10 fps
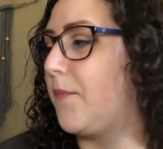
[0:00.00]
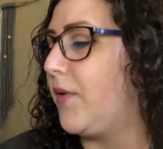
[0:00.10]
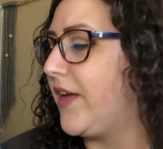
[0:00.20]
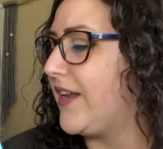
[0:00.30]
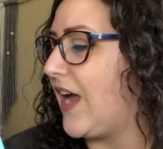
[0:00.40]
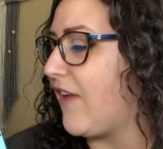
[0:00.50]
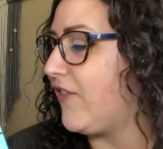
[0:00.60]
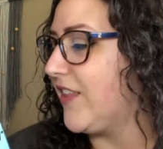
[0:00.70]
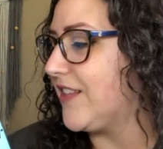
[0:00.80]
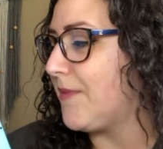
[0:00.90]
But I
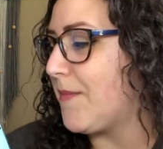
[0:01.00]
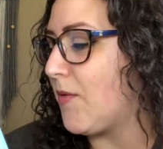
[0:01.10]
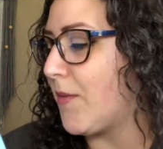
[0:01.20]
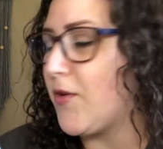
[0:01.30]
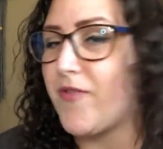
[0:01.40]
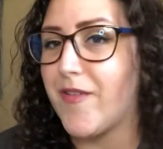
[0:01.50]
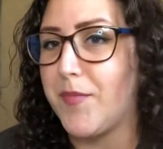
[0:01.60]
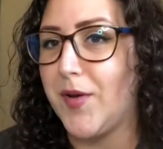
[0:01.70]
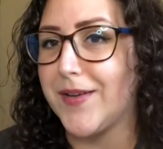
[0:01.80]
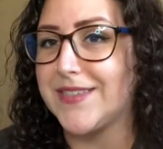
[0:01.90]
feel like this might be one of my new favorite
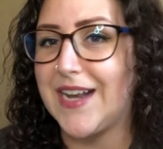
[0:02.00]
books.